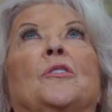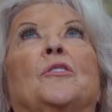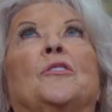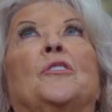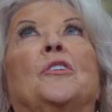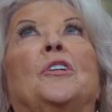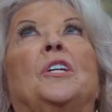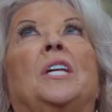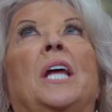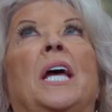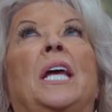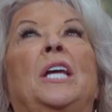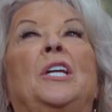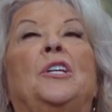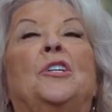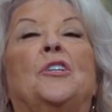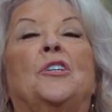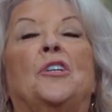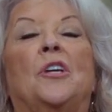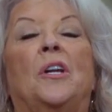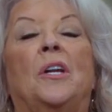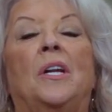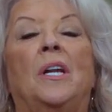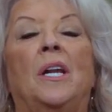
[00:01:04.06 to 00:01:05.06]

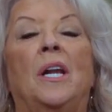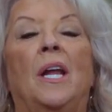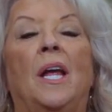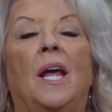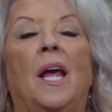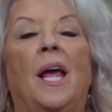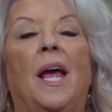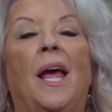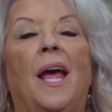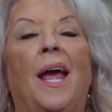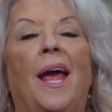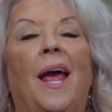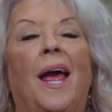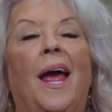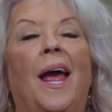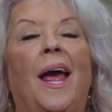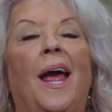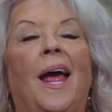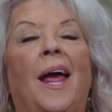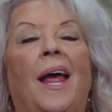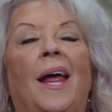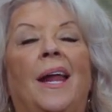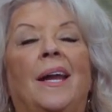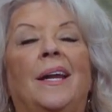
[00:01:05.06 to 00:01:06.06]
sedation
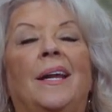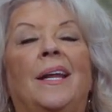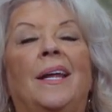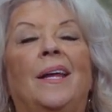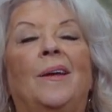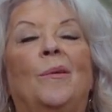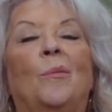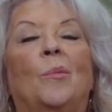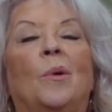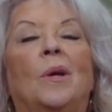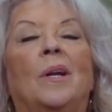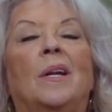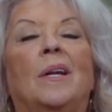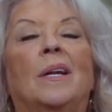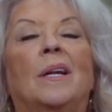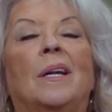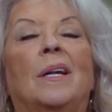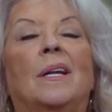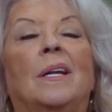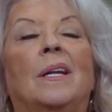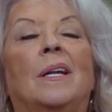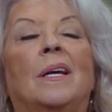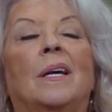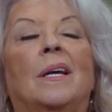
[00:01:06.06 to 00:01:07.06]
and he would
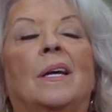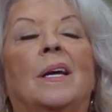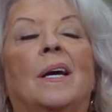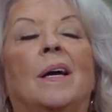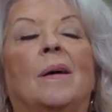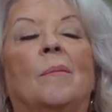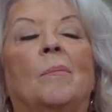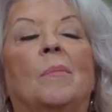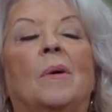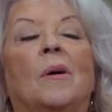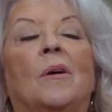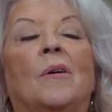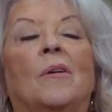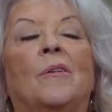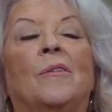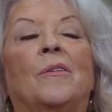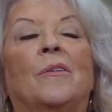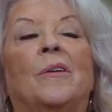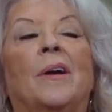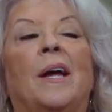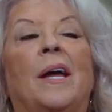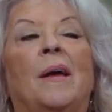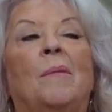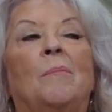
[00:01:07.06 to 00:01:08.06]
look up
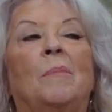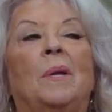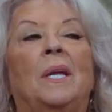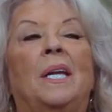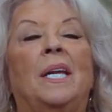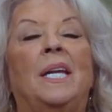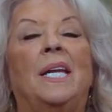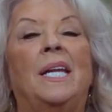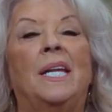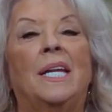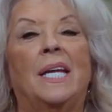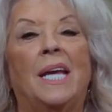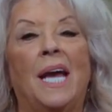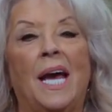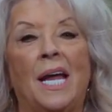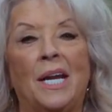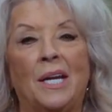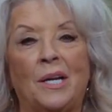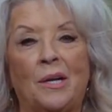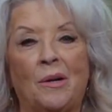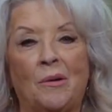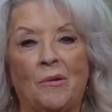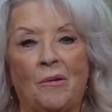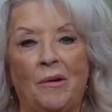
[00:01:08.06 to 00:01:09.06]
or I mean he kind
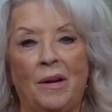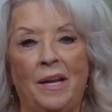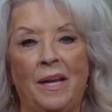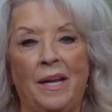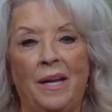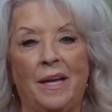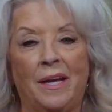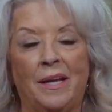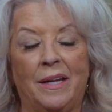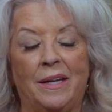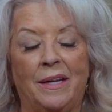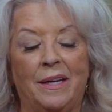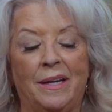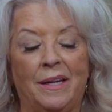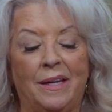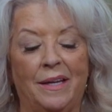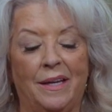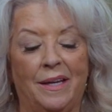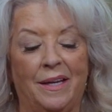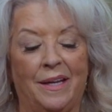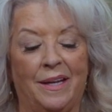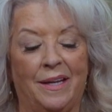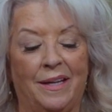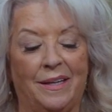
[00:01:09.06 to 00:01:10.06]
of grinned
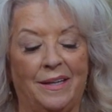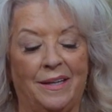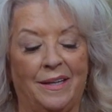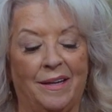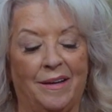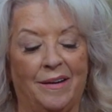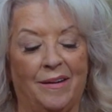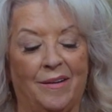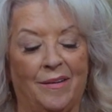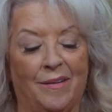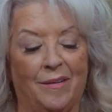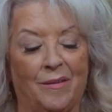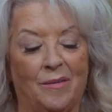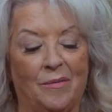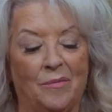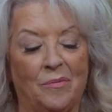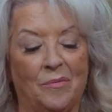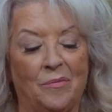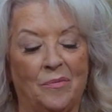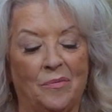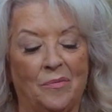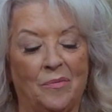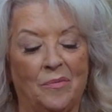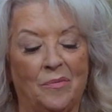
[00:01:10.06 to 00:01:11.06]
and uh,
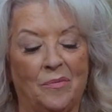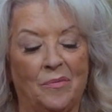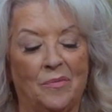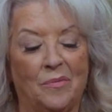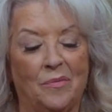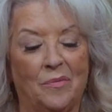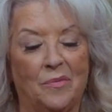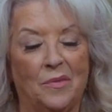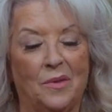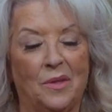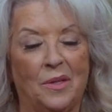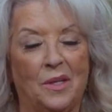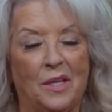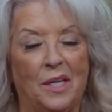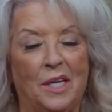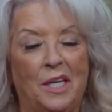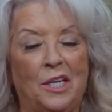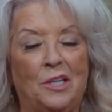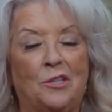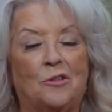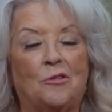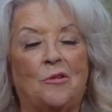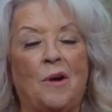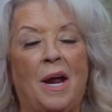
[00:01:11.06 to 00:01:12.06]

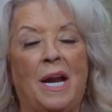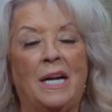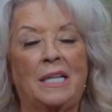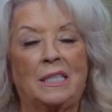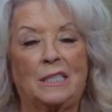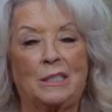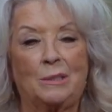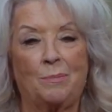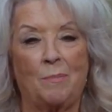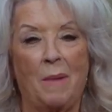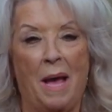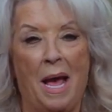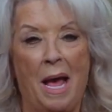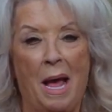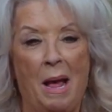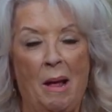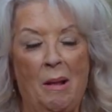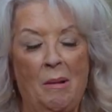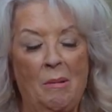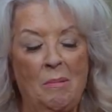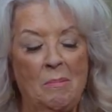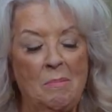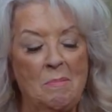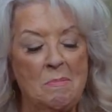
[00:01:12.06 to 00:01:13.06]
he'd try to
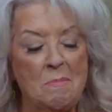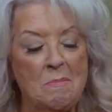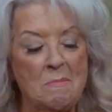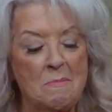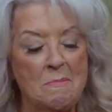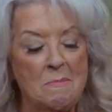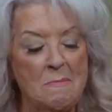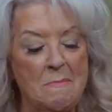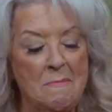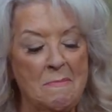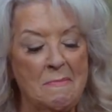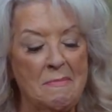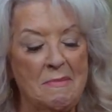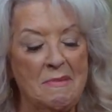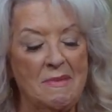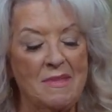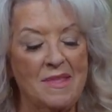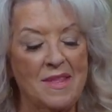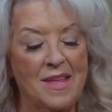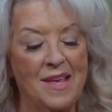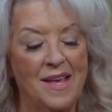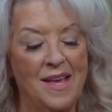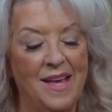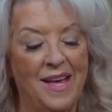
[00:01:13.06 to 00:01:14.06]
smile
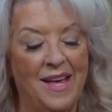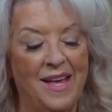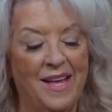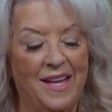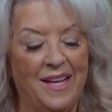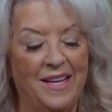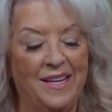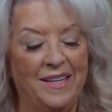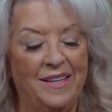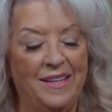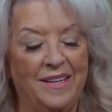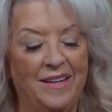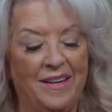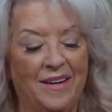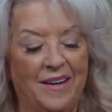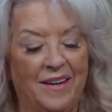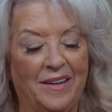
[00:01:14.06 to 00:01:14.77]
and